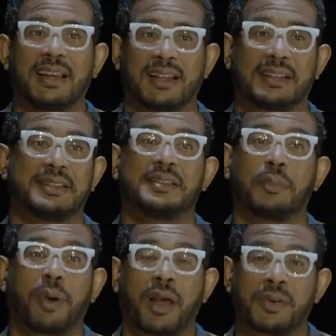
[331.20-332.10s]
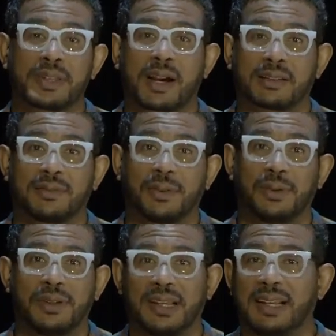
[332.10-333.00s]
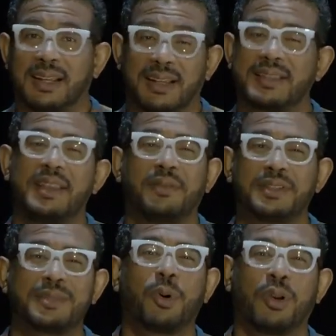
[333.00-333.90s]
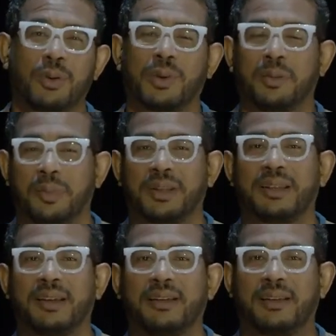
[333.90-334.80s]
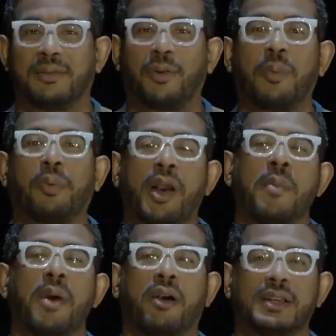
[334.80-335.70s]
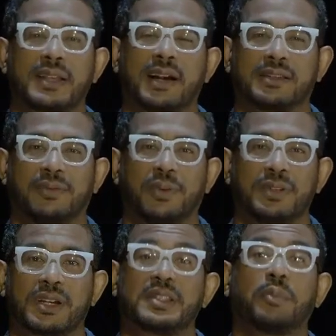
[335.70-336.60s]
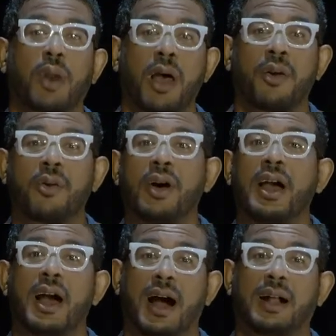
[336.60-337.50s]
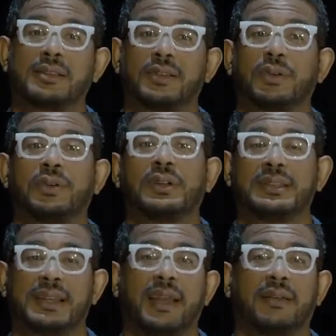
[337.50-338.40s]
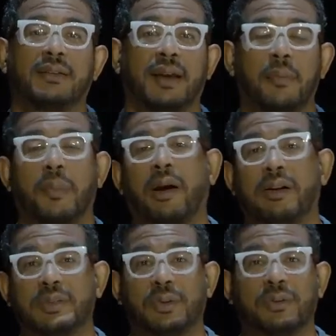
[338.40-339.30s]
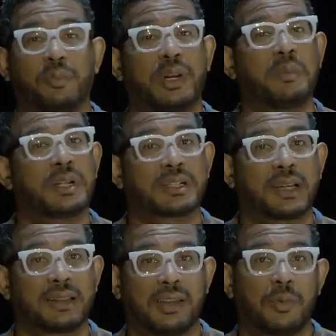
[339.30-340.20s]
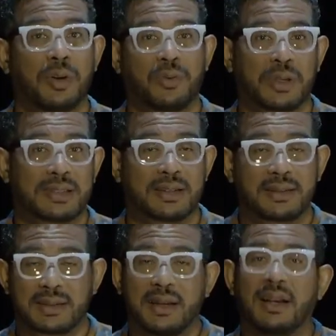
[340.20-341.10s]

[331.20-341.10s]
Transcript: That's the soprano saxophone. There's an even smaller one, but the four primary saxophones are soprano, alto, tenor, and baritone, pretty much like the human voices.